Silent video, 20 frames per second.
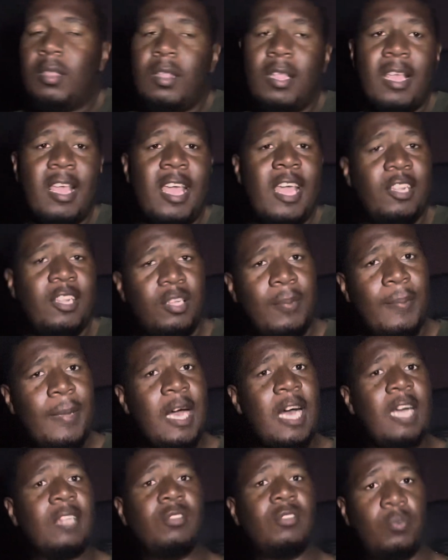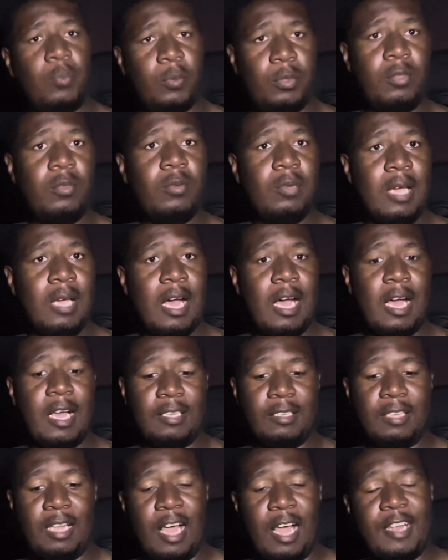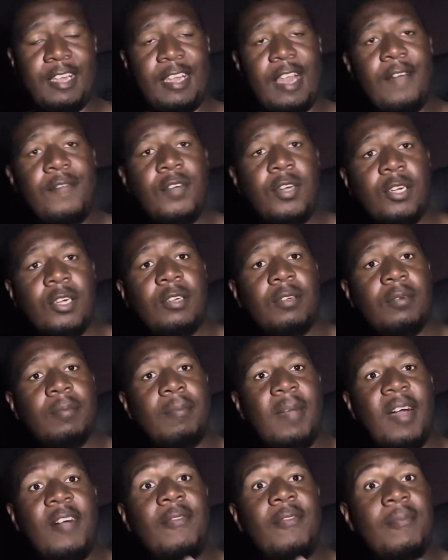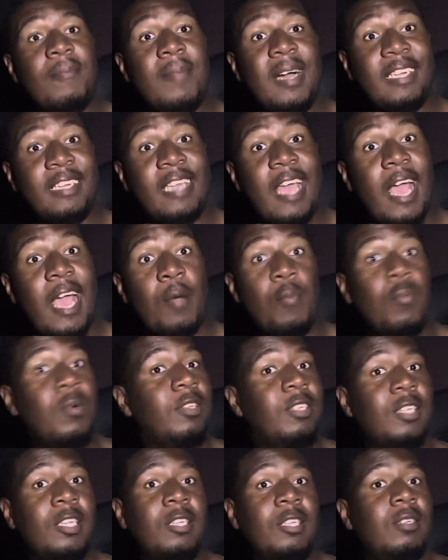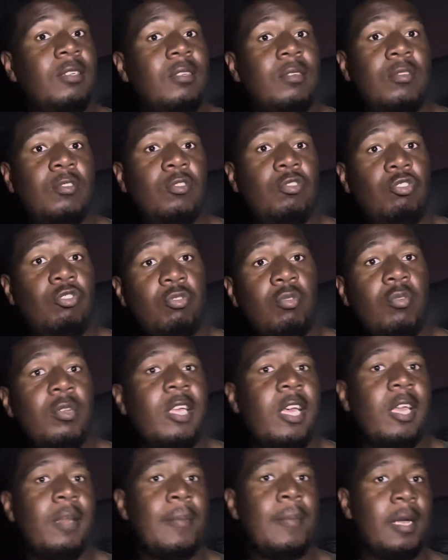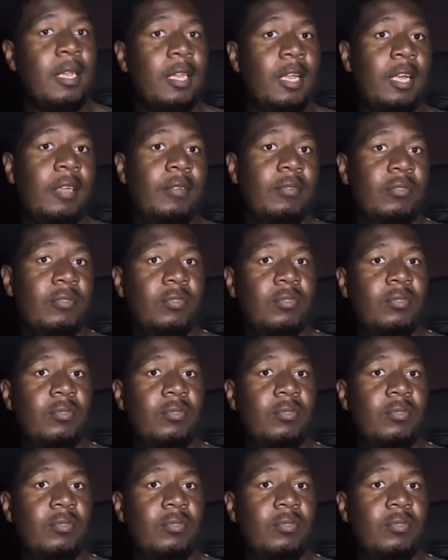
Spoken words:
And to be honest with you guys, my dad wasn't truly in my life.